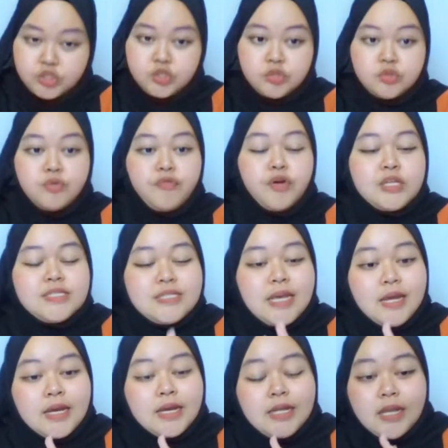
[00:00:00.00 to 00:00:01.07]
do for the
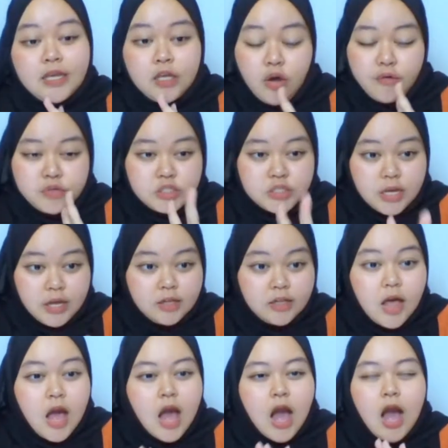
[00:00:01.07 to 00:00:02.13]
second layer of shell,
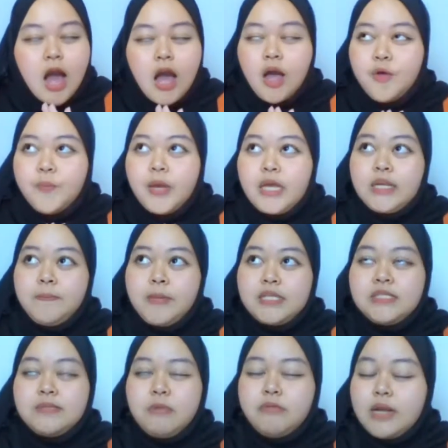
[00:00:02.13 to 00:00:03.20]
how many
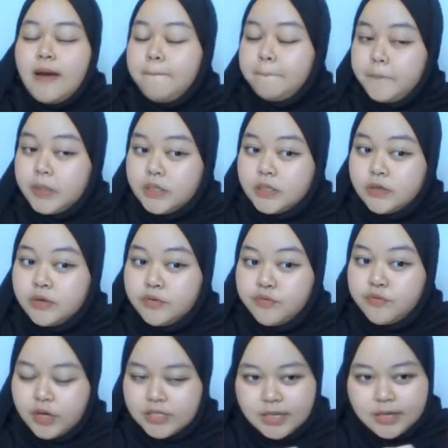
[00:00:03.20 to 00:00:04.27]
maximum number
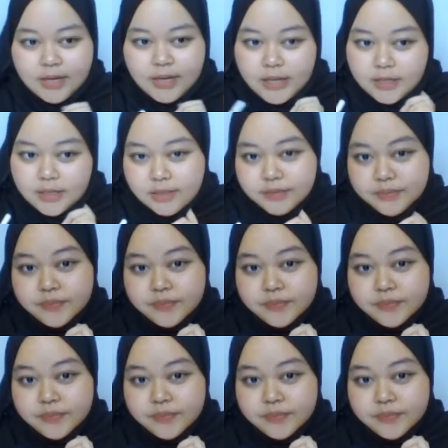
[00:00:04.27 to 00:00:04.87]
for the second layer?